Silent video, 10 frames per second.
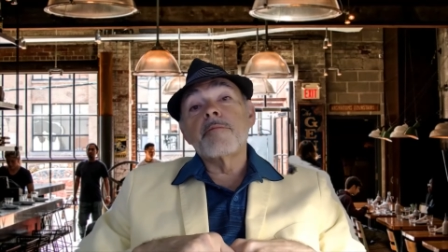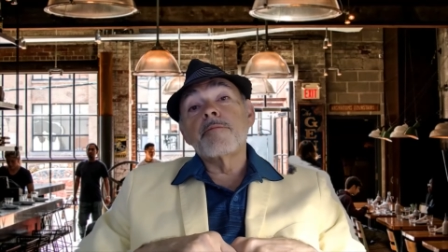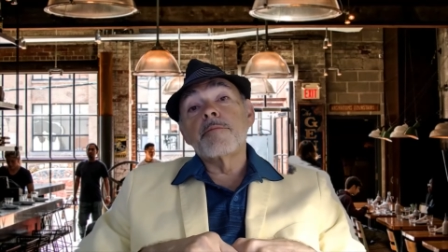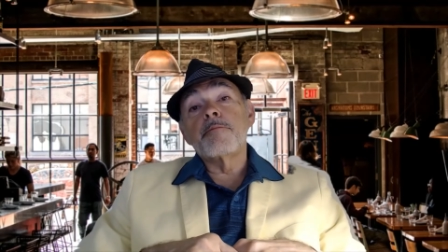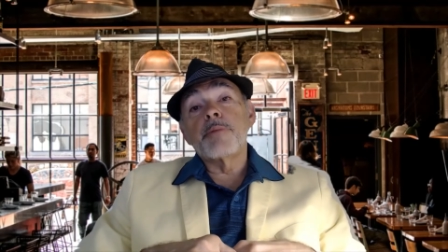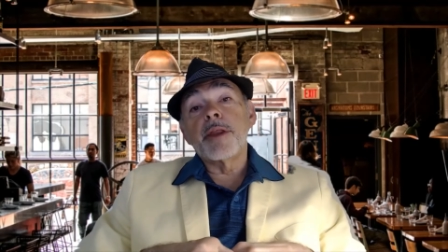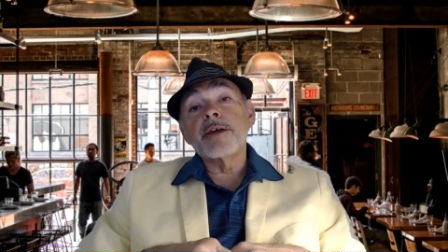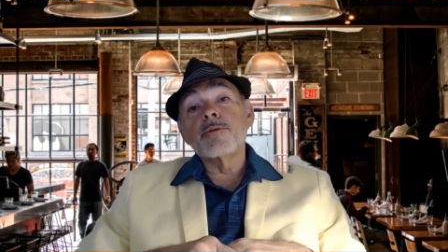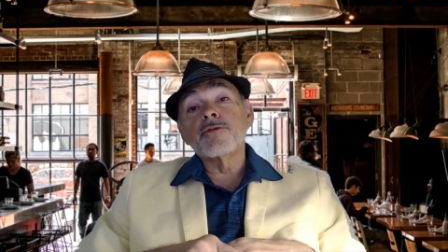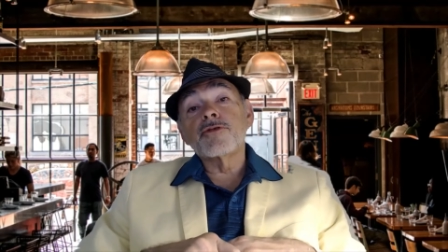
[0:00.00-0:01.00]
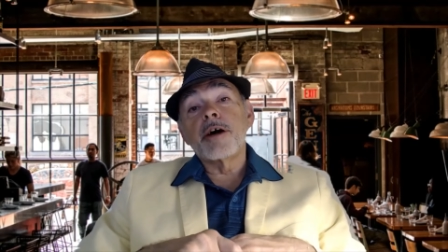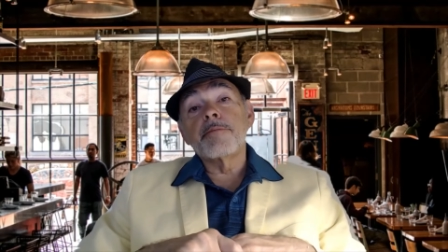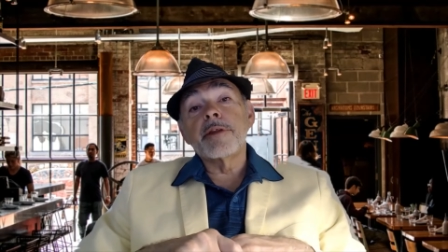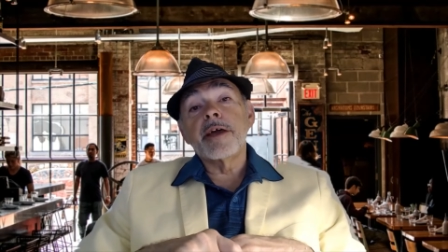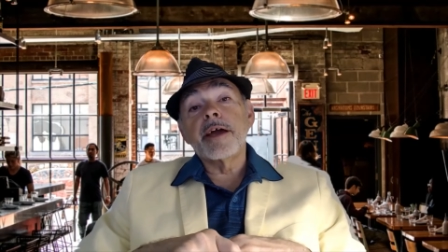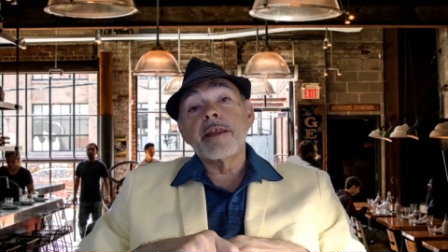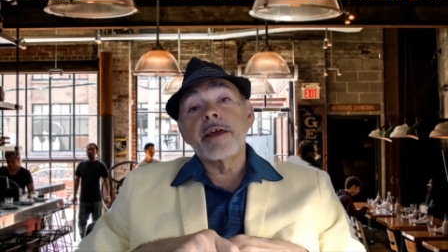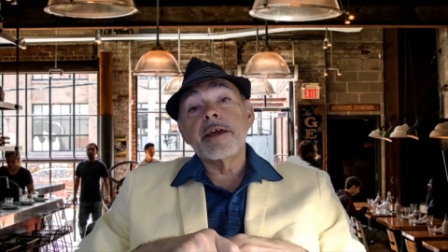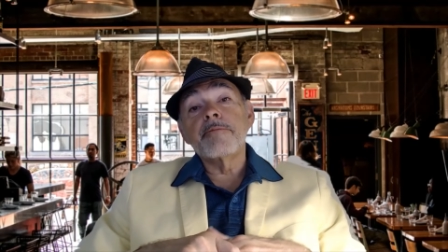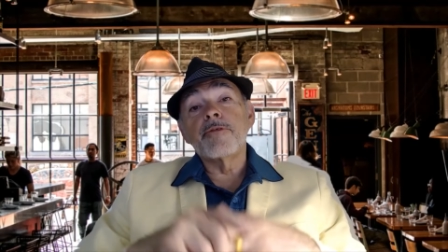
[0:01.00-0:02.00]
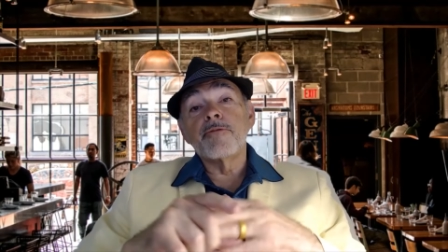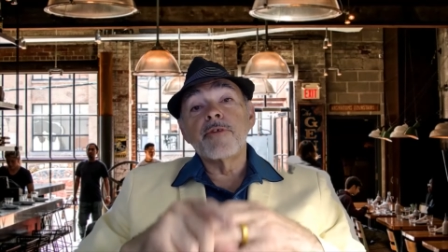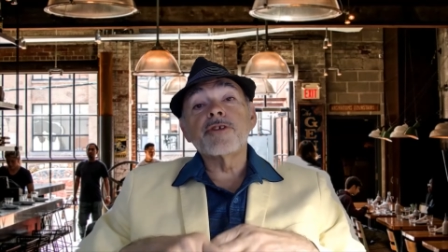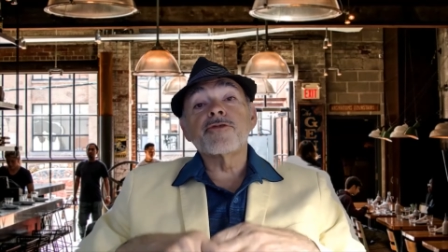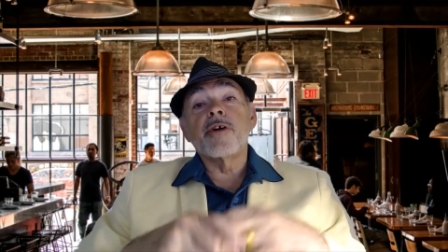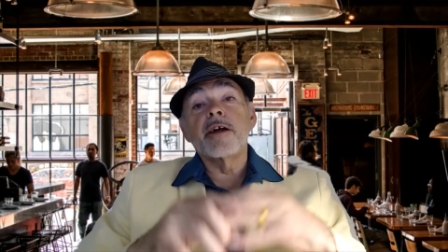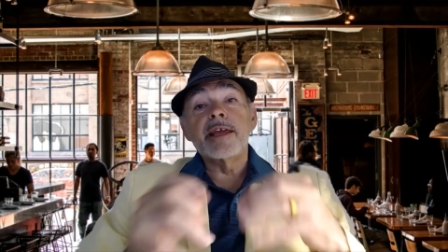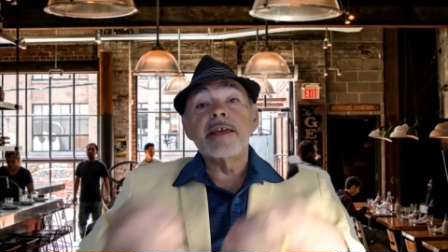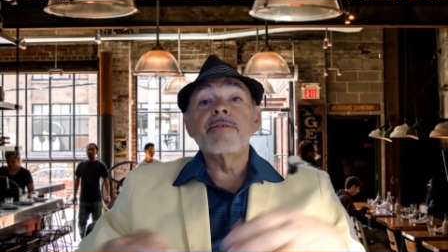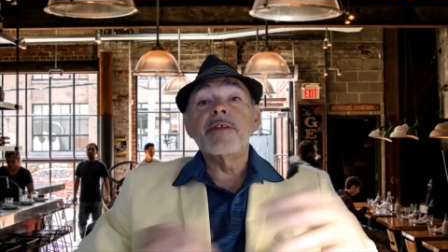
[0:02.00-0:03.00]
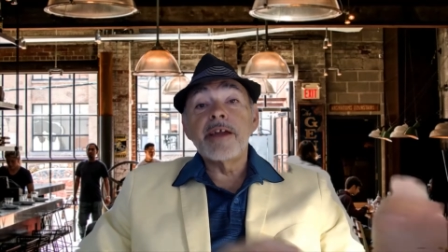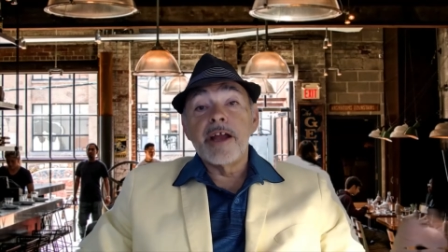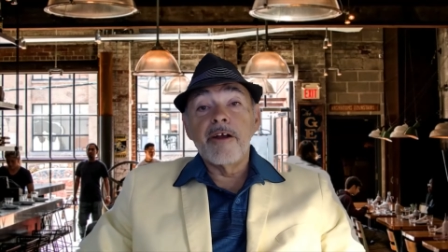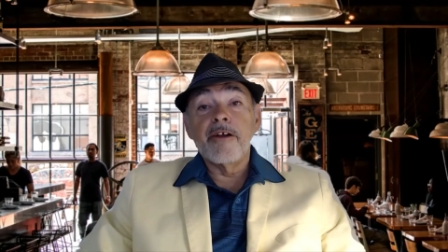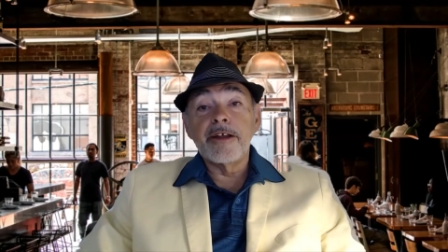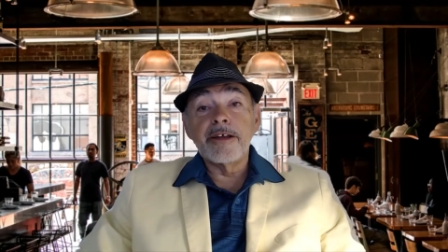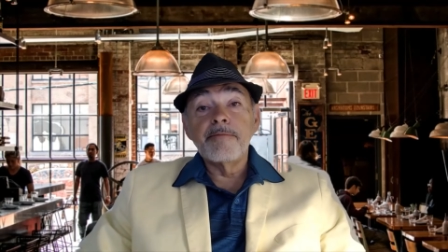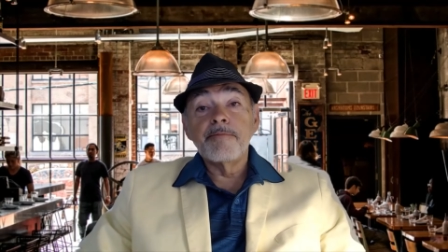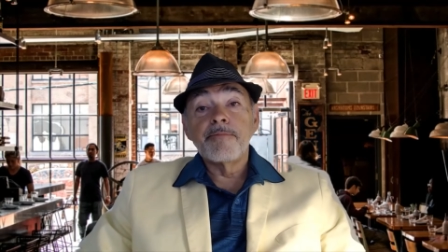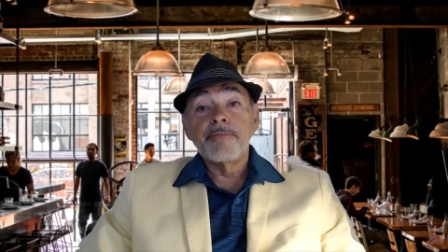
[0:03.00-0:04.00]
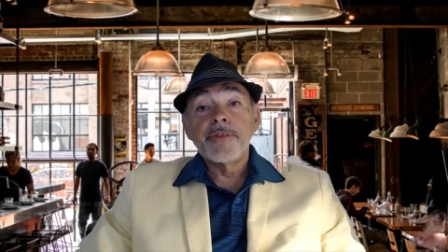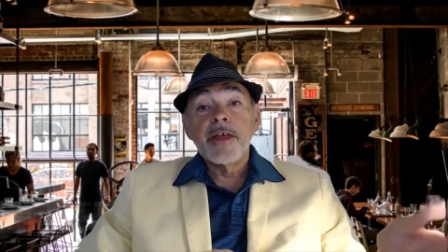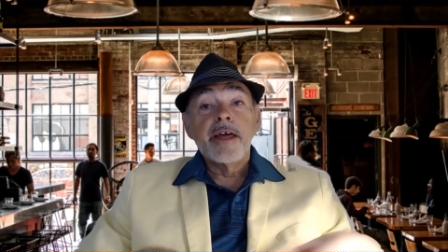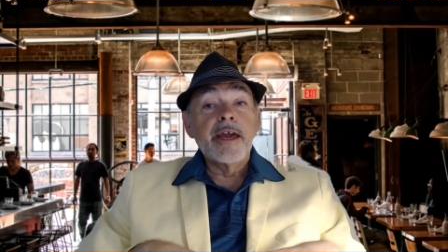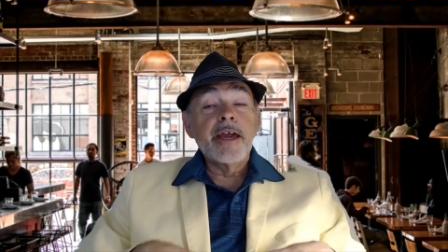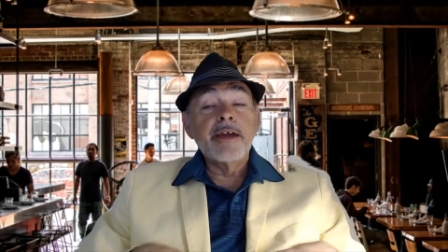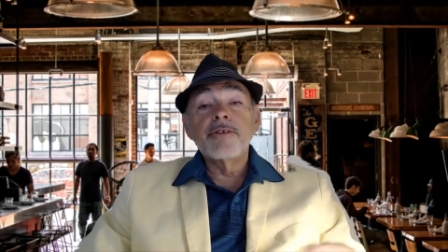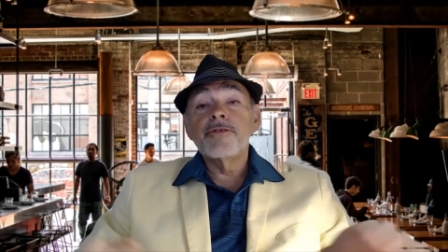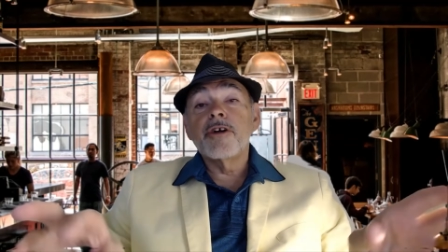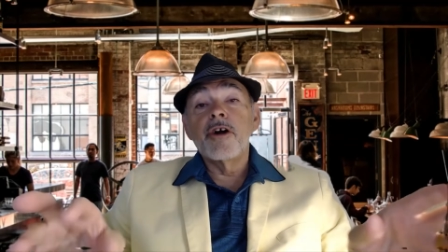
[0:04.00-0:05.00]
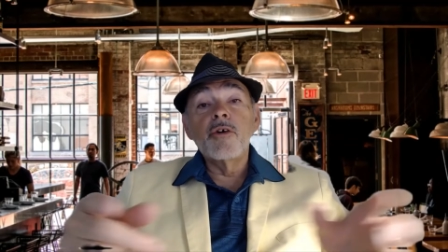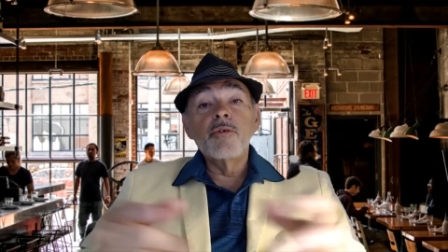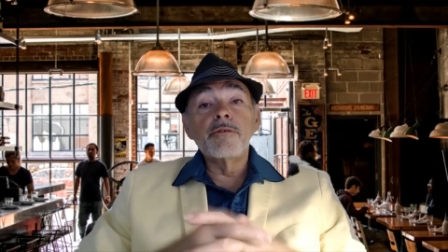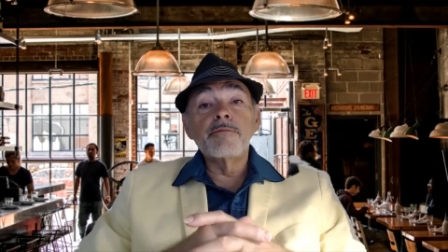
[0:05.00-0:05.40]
plan on stopping at a restaurant in the area and just go and,